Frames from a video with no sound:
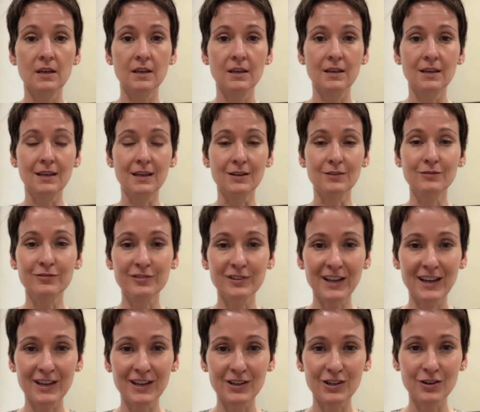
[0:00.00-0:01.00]

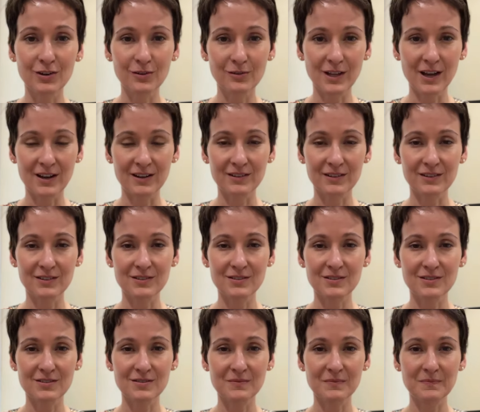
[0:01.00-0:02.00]
inflate your
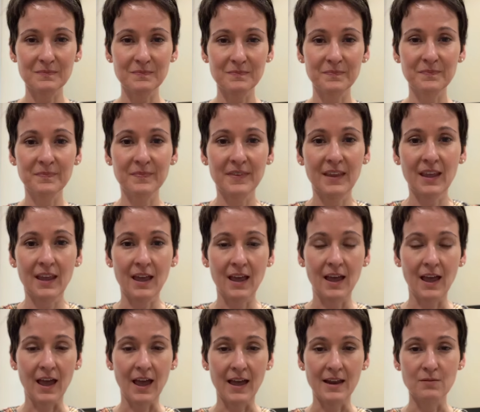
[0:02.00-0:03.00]
lungs
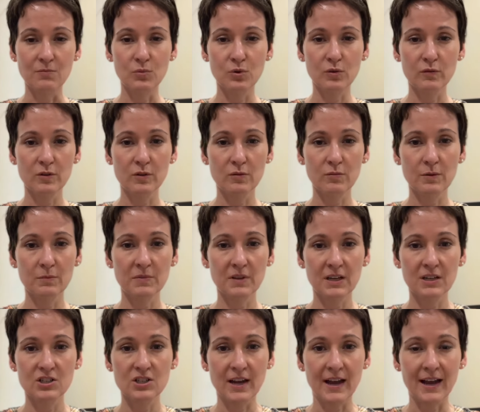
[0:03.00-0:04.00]
and move the rib
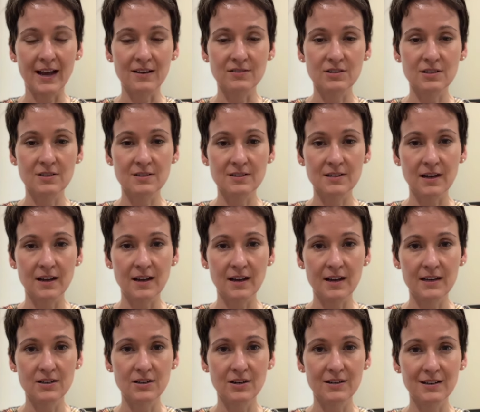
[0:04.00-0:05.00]
cage out to the
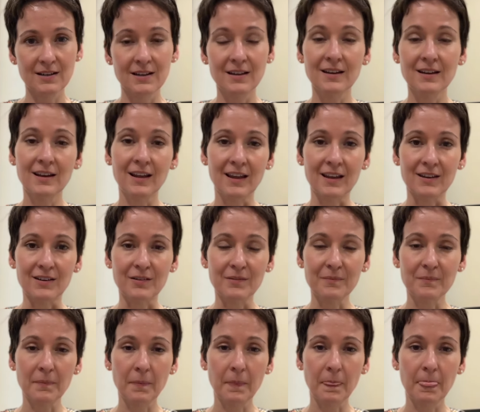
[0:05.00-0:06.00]
side on an inhale
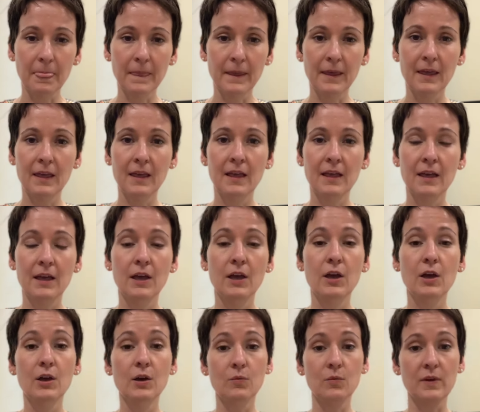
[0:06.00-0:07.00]

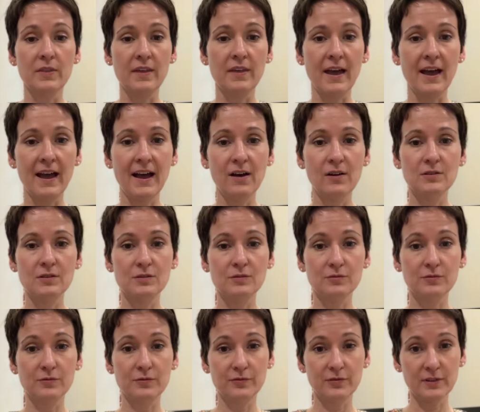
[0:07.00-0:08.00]
without
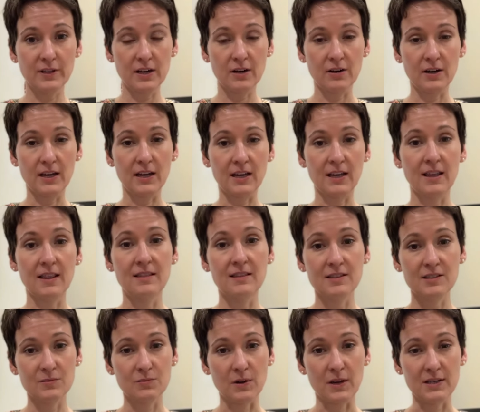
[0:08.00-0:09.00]
flaring
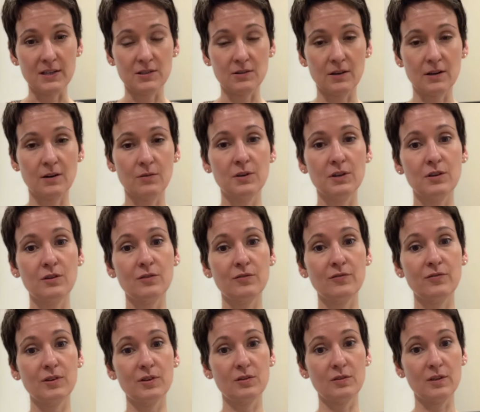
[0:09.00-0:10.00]
this way. So I don't want you to
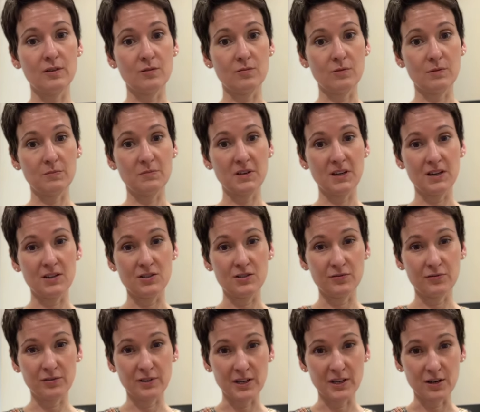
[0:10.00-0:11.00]
feel that the rib cage
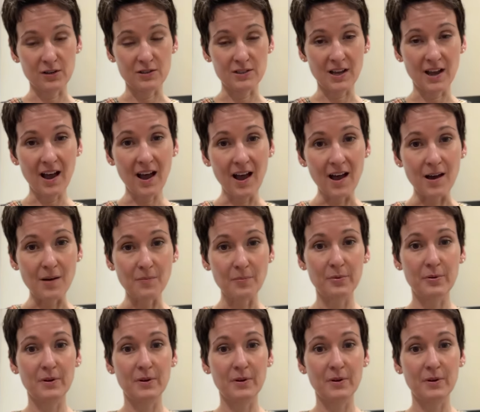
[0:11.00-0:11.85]
flares up,